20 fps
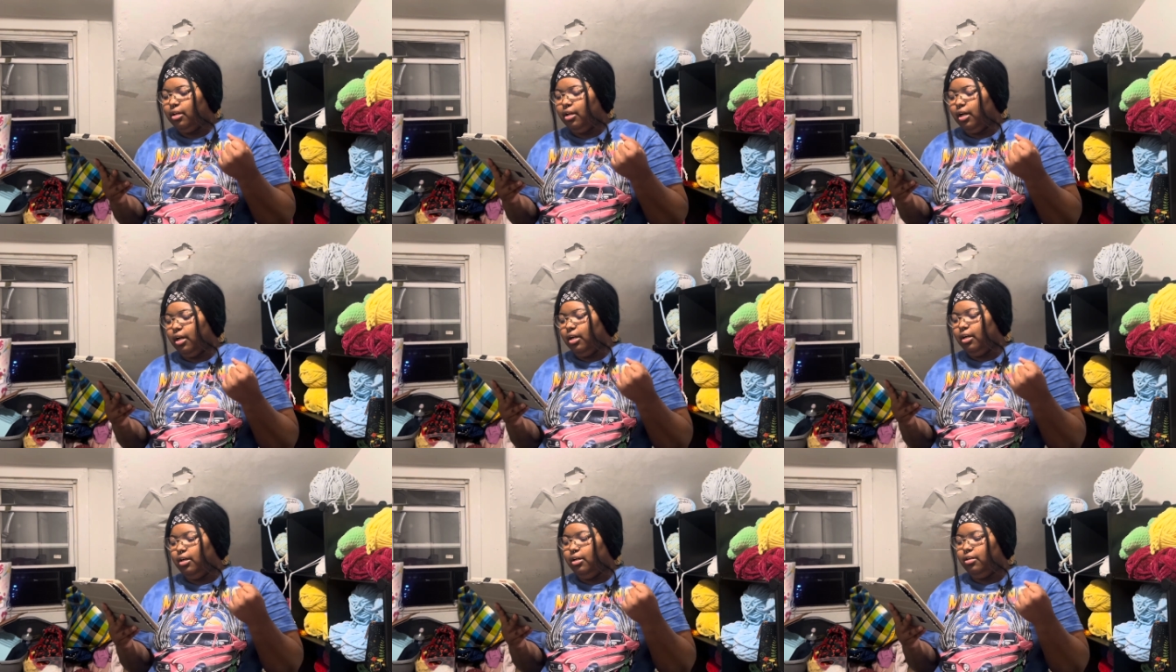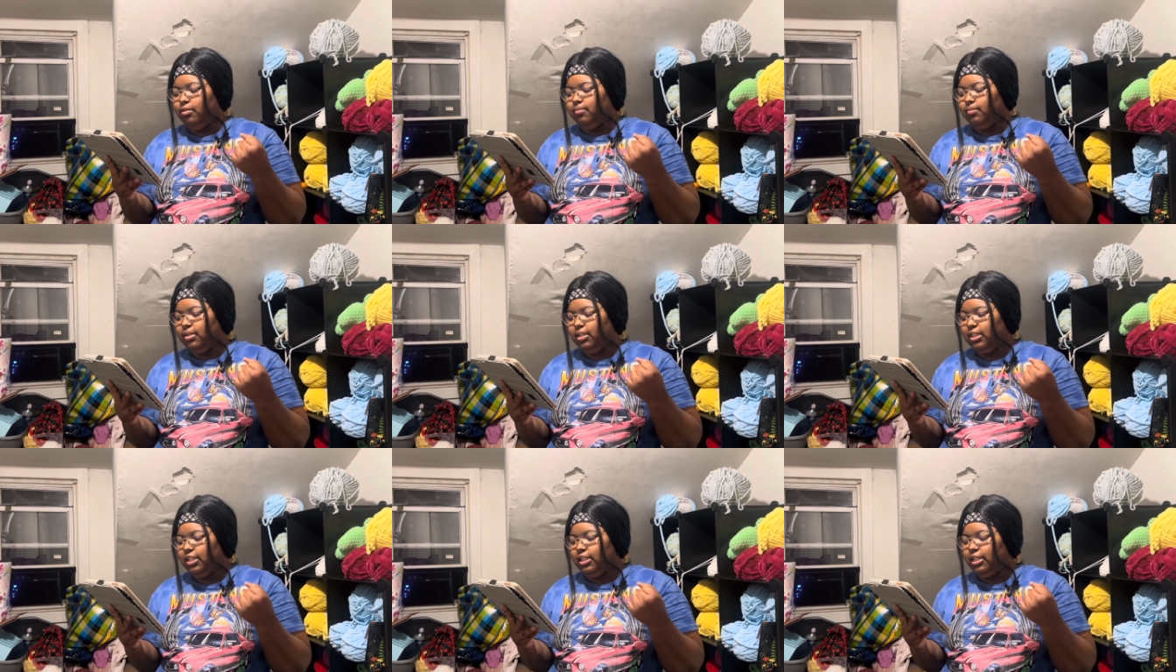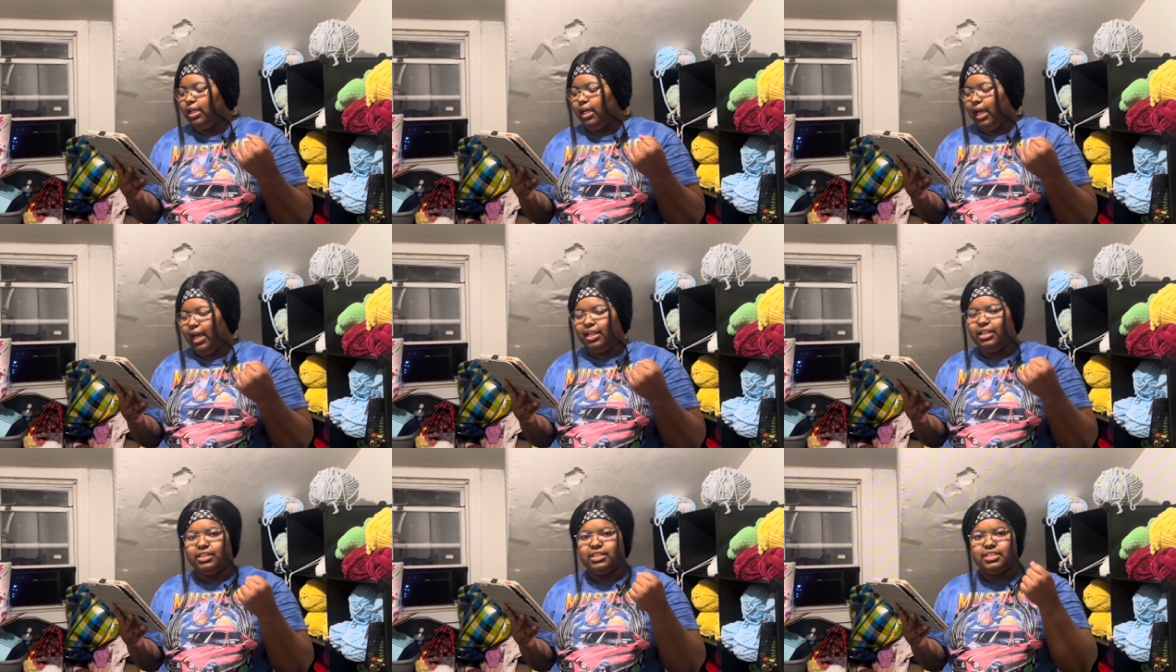
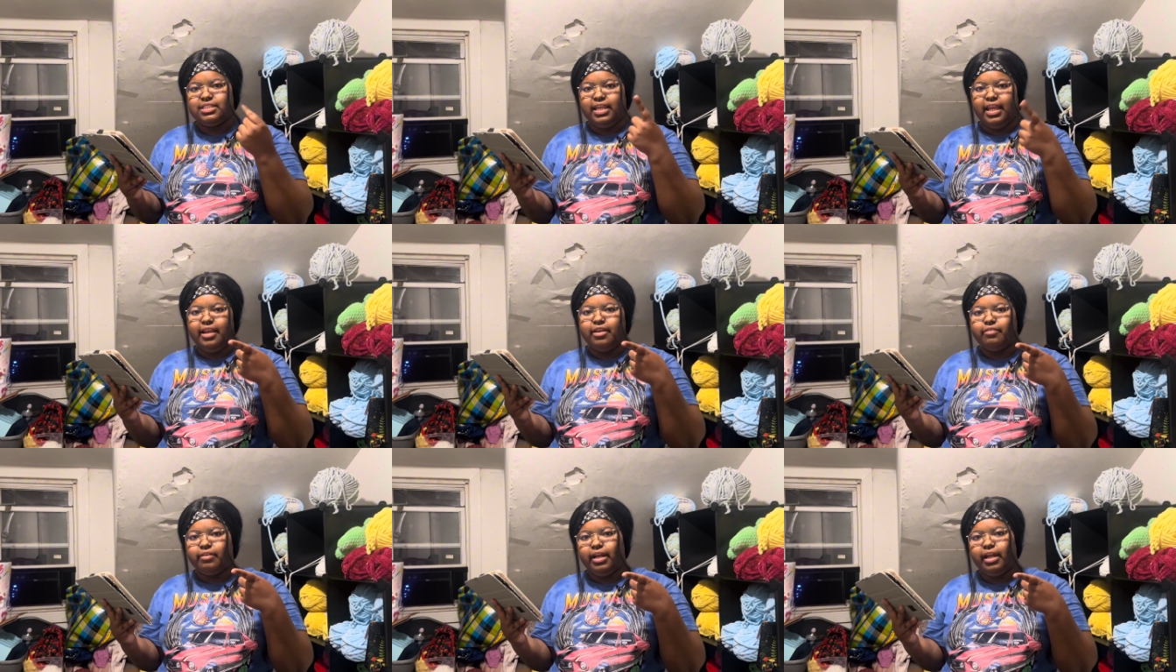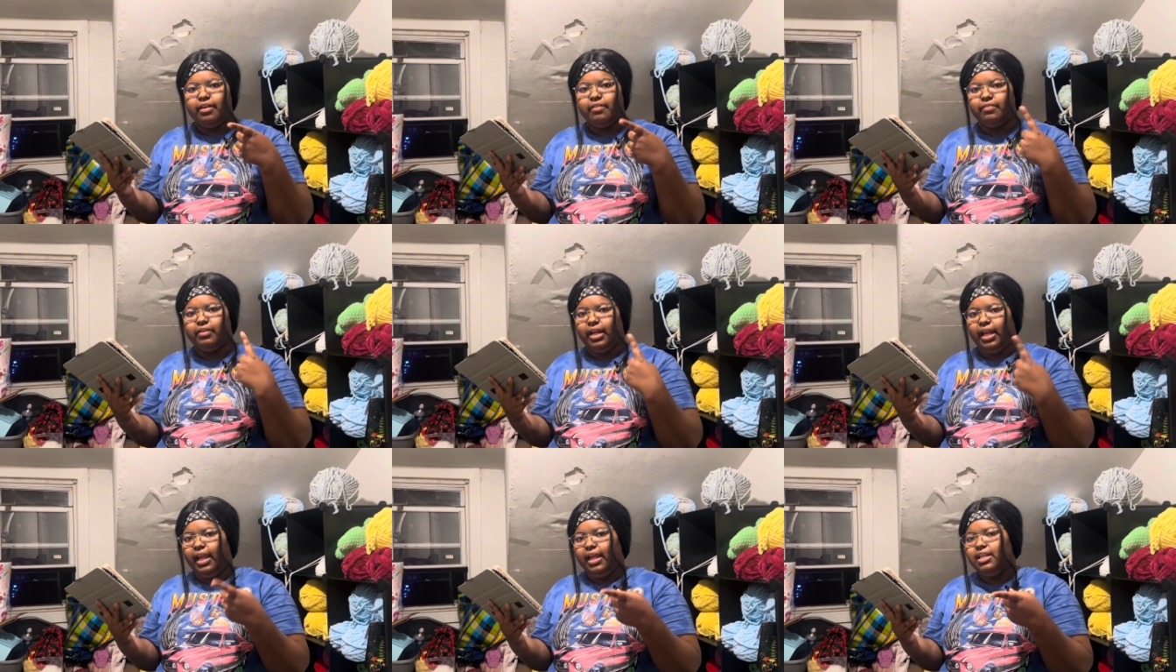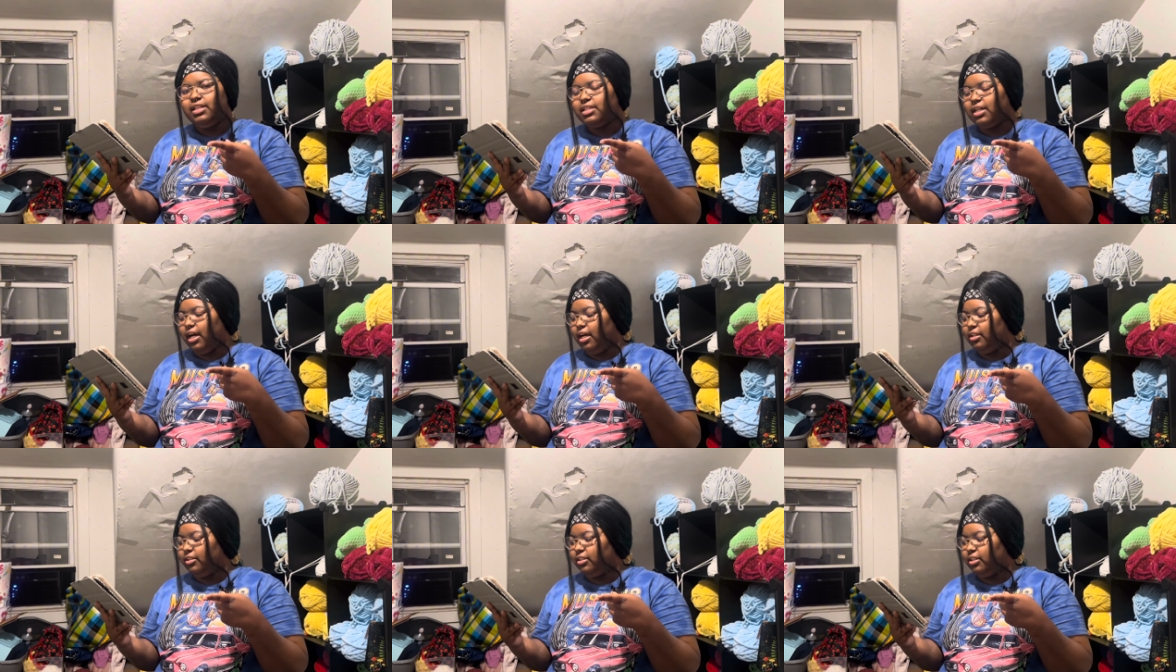Had a stingray for
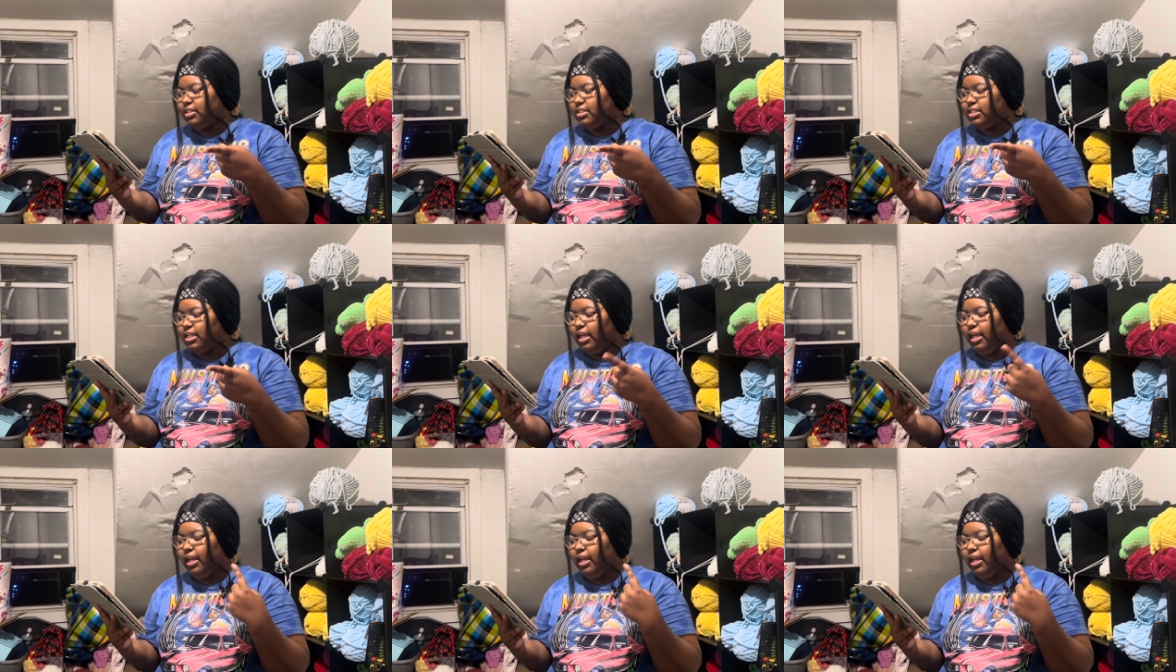$8